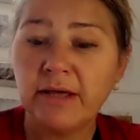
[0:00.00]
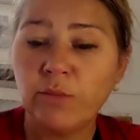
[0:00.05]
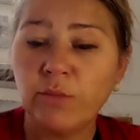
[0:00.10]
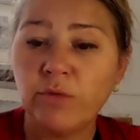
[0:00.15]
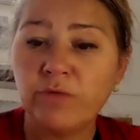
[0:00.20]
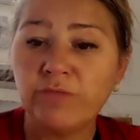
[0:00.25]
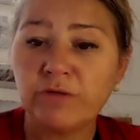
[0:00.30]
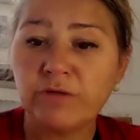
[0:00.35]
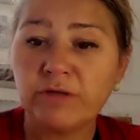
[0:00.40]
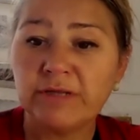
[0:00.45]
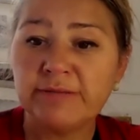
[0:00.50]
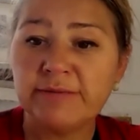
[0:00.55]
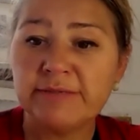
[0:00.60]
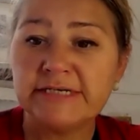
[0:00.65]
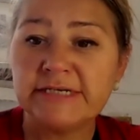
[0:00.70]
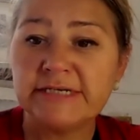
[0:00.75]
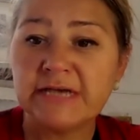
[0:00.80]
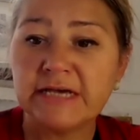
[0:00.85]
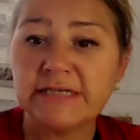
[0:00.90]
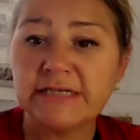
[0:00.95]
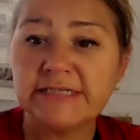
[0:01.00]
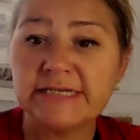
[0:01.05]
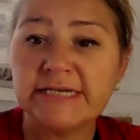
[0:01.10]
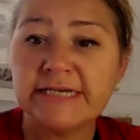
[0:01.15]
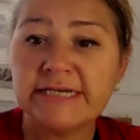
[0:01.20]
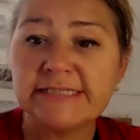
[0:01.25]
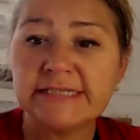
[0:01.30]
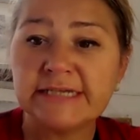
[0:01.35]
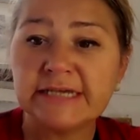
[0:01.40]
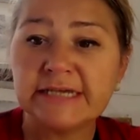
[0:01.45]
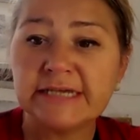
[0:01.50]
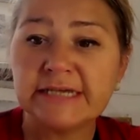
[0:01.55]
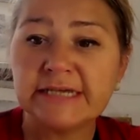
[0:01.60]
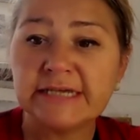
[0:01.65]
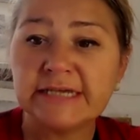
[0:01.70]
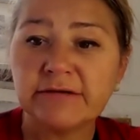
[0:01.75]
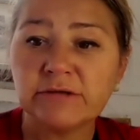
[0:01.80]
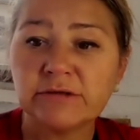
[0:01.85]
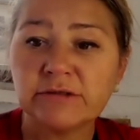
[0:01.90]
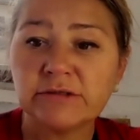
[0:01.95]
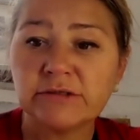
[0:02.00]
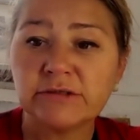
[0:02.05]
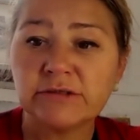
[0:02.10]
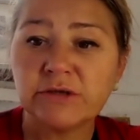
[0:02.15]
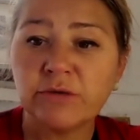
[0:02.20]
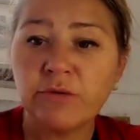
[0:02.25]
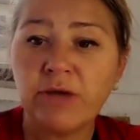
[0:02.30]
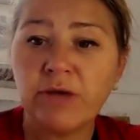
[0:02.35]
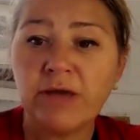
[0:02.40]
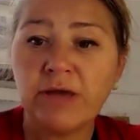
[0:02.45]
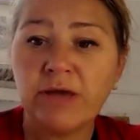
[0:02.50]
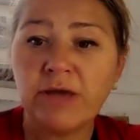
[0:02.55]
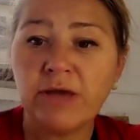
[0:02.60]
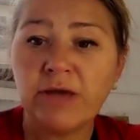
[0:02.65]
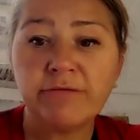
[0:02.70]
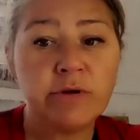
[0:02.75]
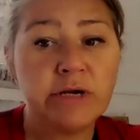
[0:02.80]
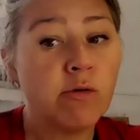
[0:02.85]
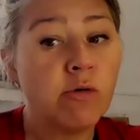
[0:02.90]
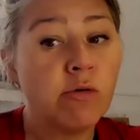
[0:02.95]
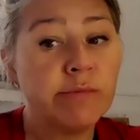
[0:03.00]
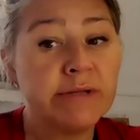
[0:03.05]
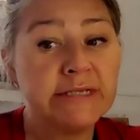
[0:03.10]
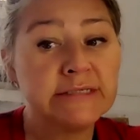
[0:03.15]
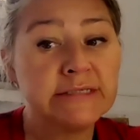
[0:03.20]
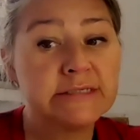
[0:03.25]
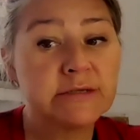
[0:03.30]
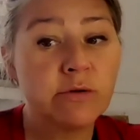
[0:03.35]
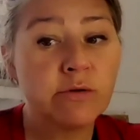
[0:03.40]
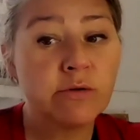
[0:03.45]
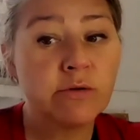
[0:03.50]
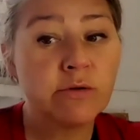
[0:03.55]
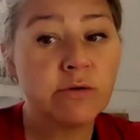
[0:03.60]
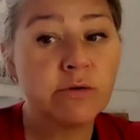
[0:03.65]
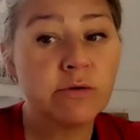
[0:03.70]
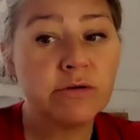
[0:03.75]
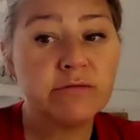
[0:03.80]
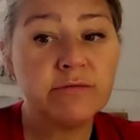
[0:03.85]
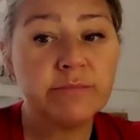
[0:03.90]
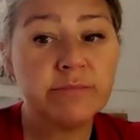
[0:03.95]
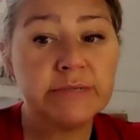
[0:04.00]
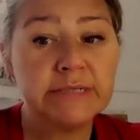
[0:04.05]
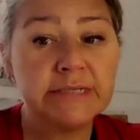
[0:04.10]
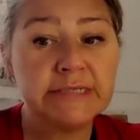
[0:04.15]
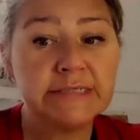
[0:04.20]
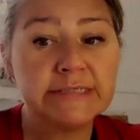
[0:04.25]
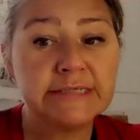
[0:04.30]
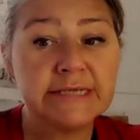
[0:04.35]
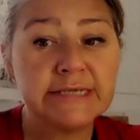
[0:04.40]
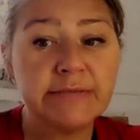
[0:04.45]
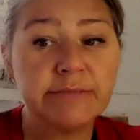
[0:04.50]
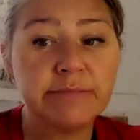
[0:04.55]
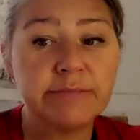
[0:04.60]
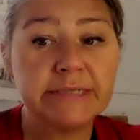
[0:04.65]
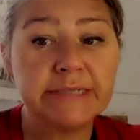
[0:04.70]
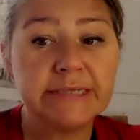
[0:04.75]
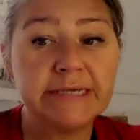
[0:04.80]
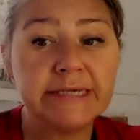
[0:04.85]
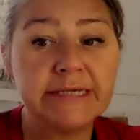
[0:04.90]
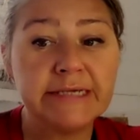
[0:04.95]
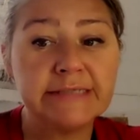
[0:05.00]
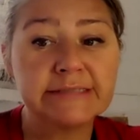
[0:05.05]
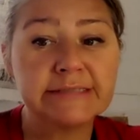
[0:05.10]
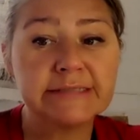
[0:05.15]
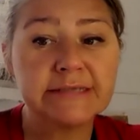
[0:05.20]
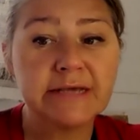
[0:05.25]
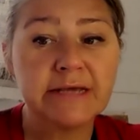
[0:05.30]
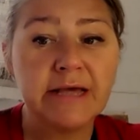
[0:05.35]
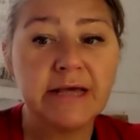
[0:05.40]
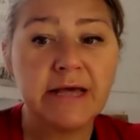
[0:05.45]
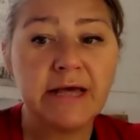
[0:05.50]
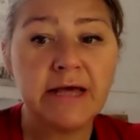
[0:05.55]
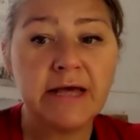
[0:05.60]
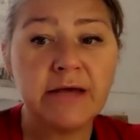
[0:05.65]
We've got limited IT skills, so have you any comments on its usability, please?